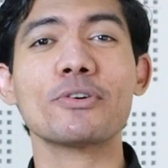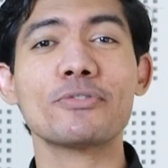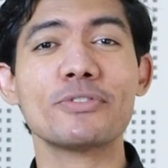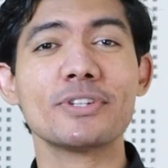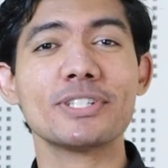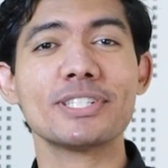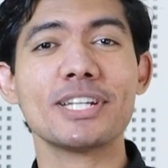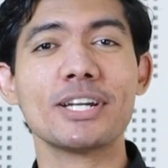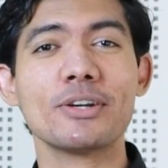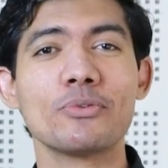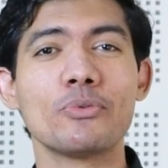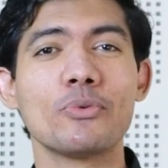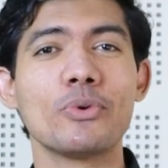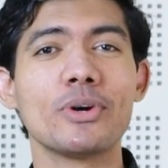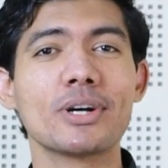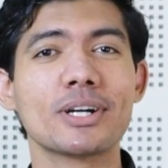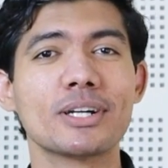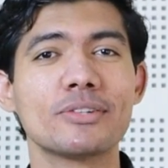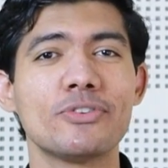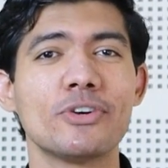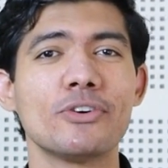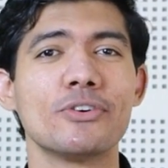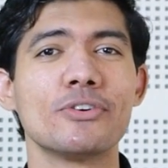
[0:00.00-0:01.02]
proficient
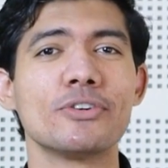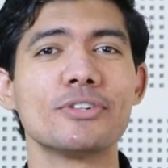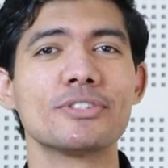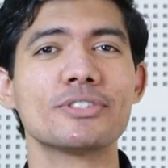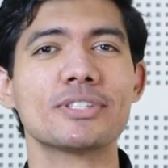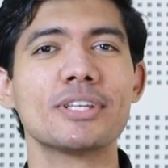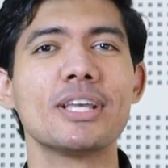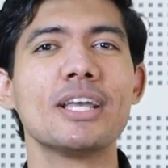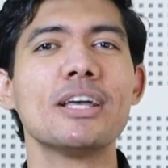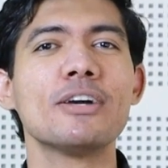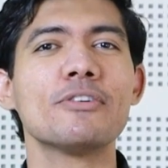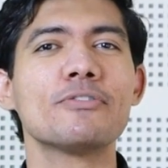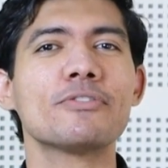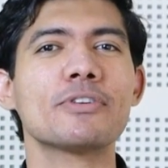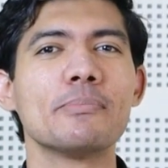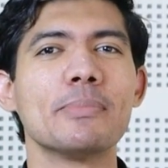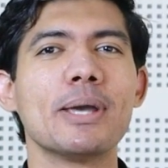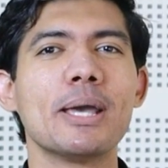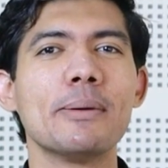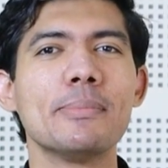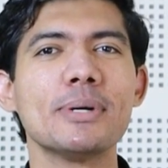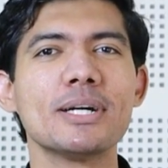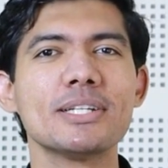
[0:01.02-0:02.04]
workforce from
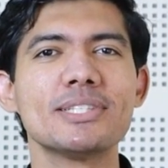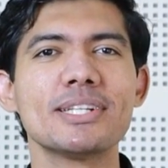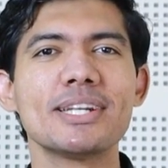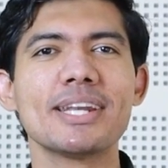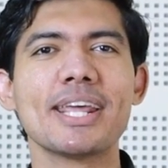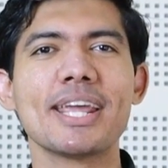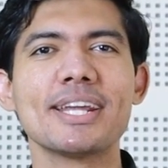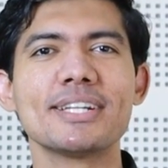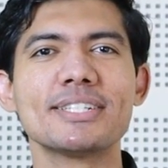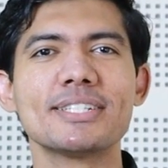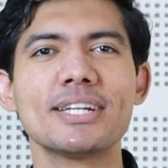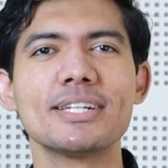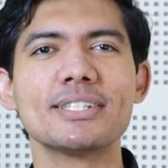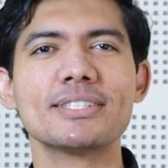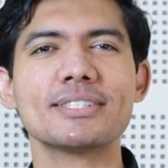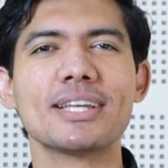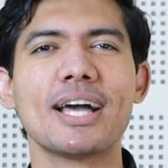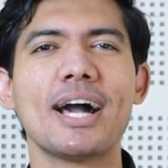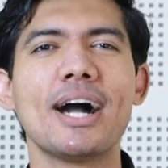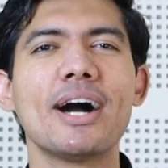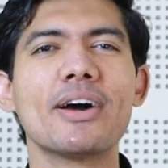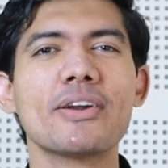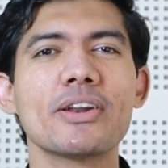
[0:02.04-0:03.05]
emerging nations
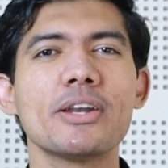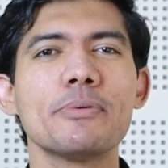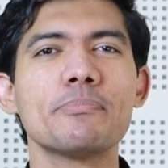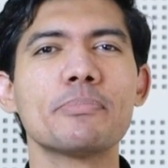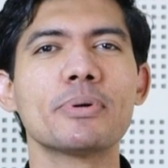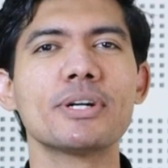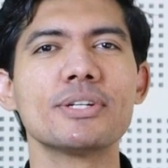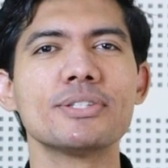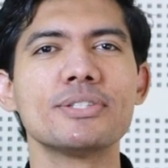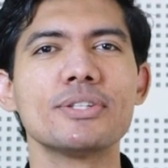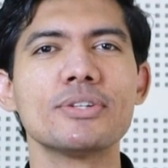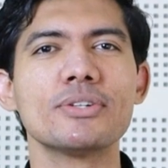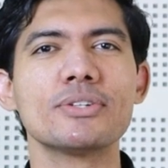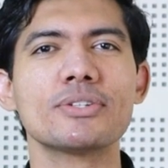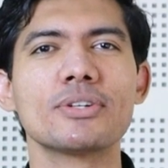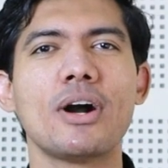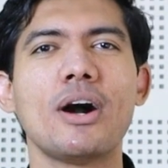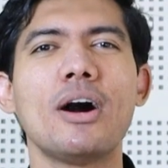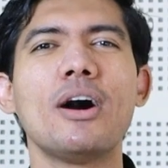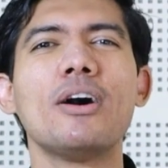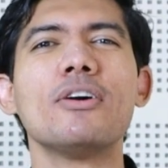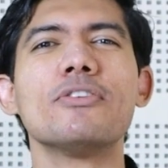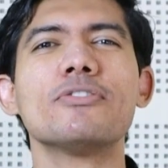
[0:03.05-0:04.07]
are in pursuit
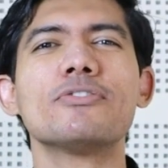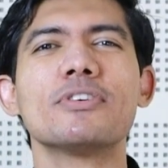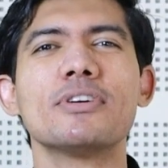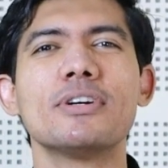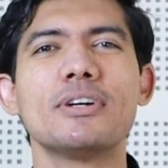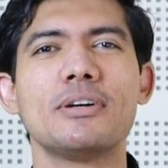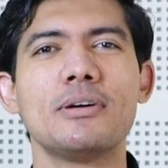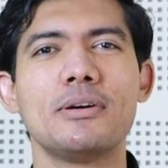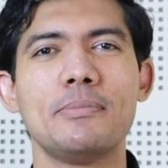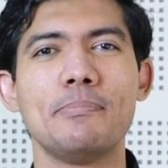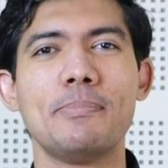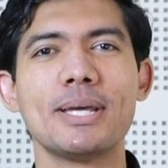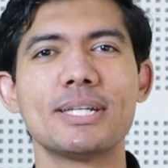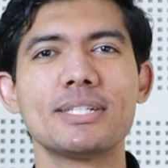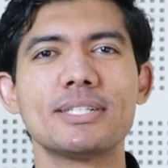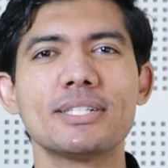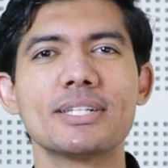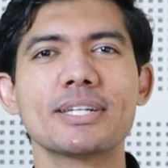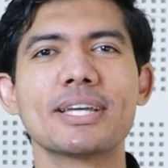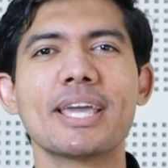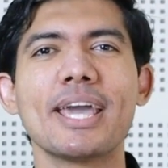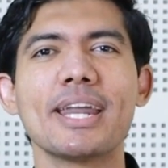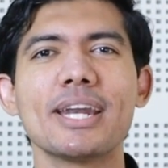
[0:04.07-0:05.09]
of
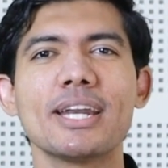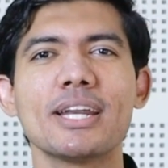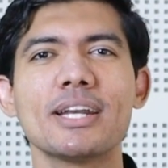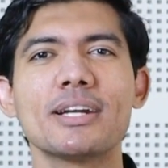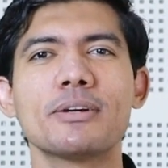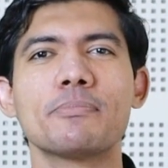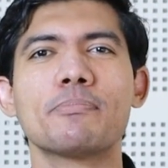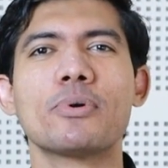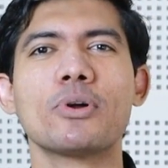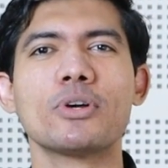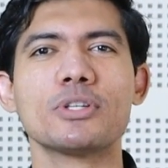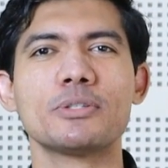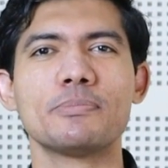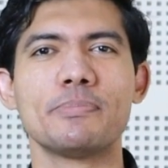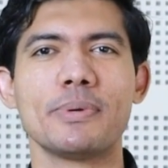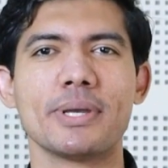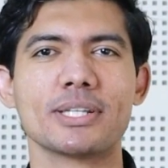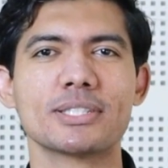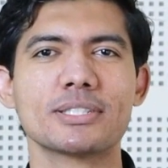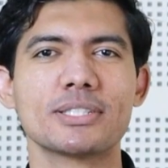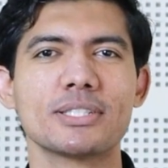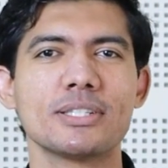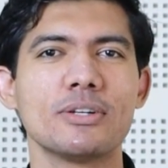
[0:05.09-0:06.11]
better career
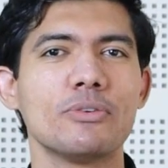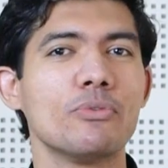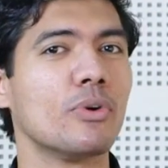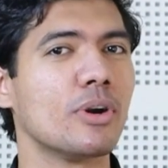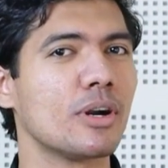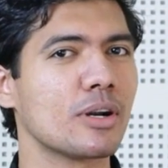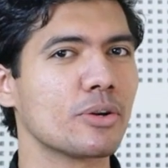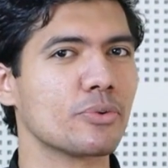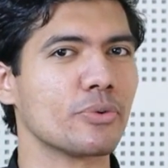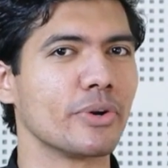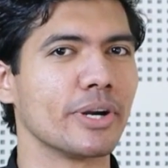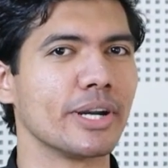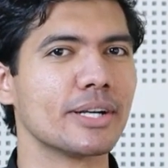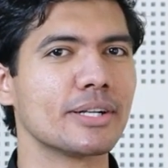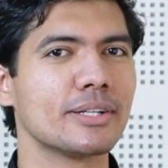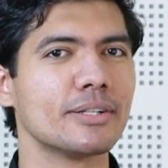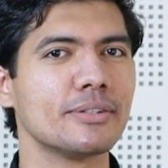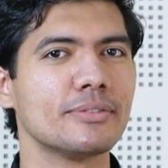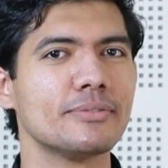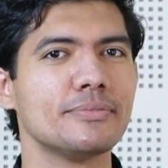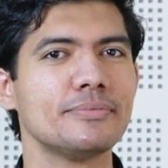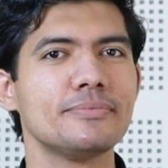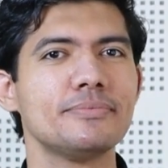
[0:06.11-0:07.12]
prospects worldwide.
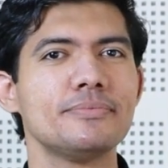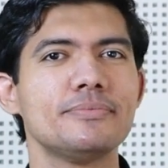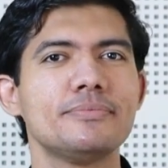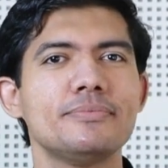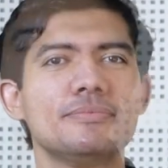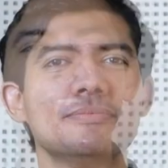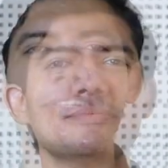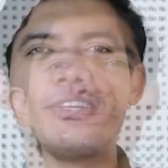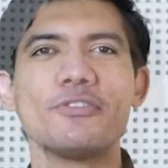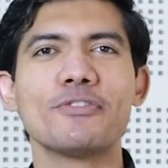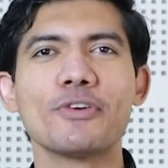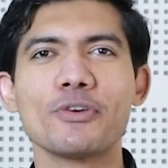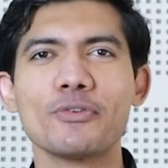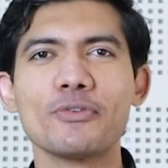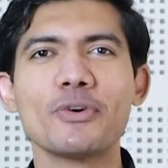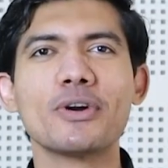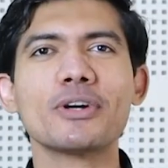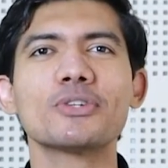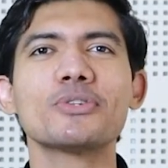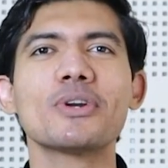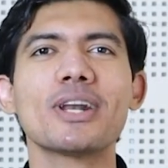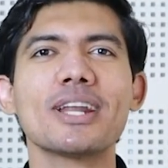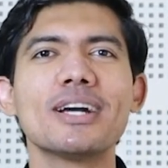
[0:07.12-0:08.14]
If you
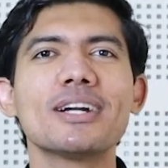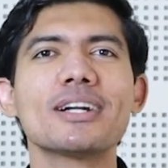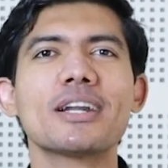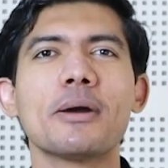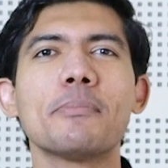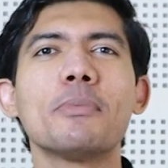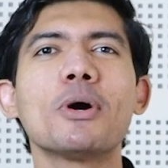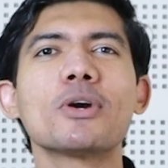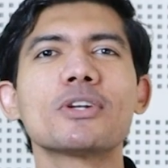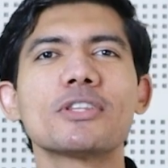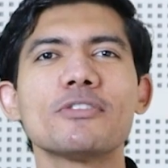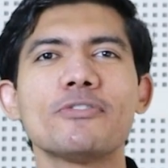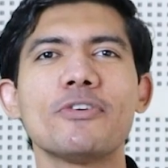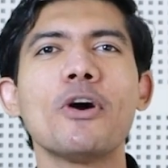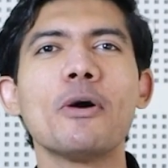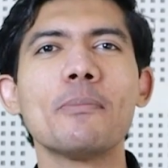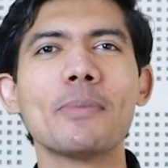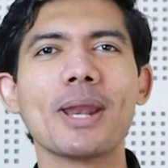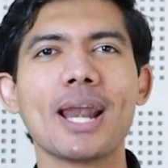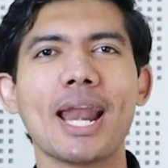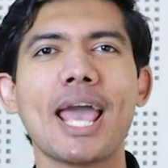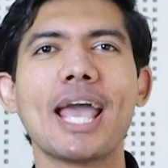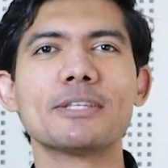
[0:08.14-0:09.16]
want to learn about the
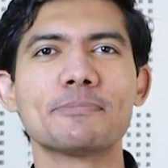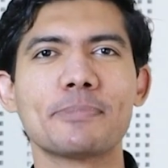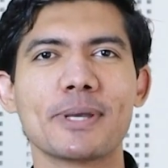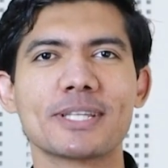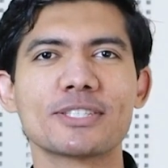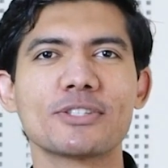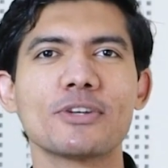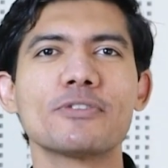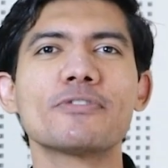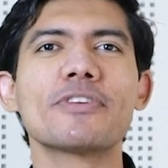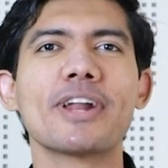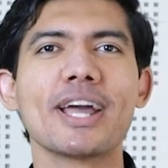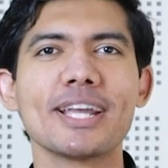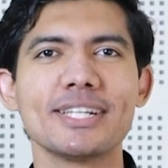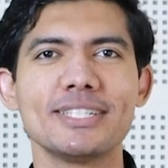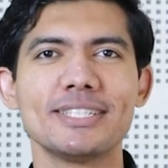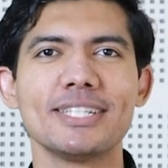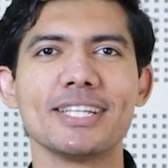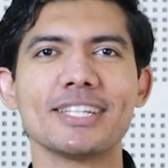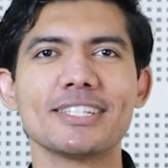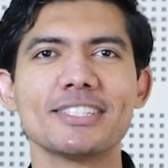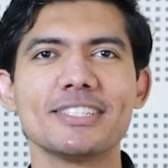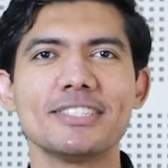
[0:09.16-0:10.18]
formal aspects of
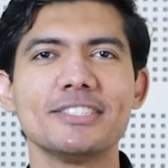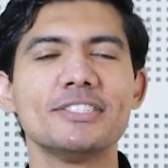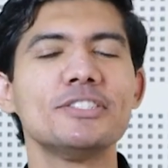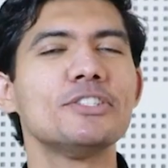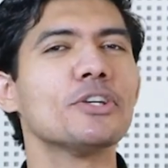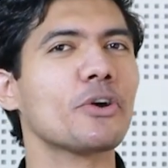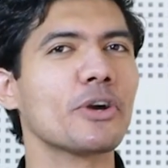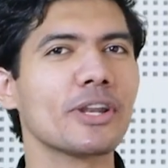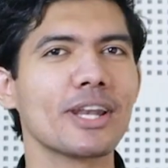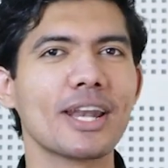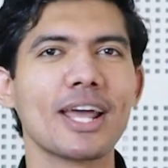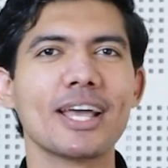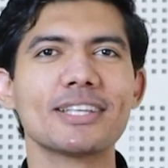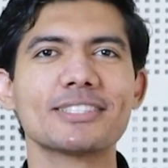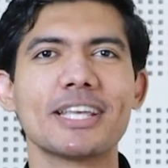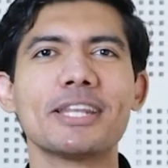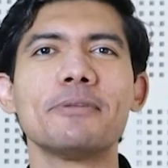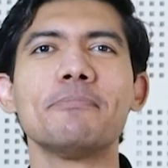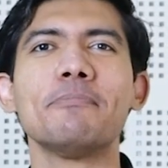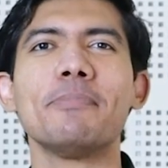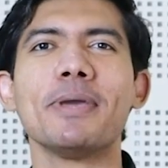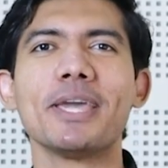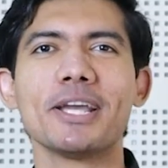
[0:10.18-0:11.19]
writing, join us
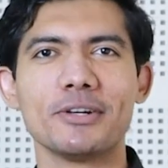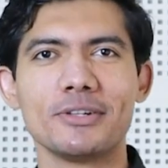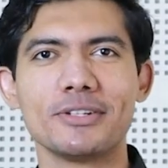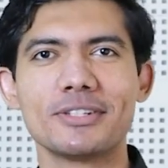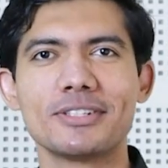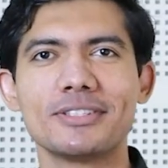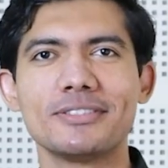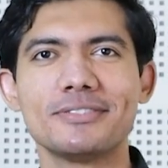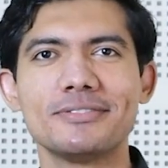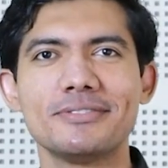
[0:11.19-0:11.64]
at B-Ghud.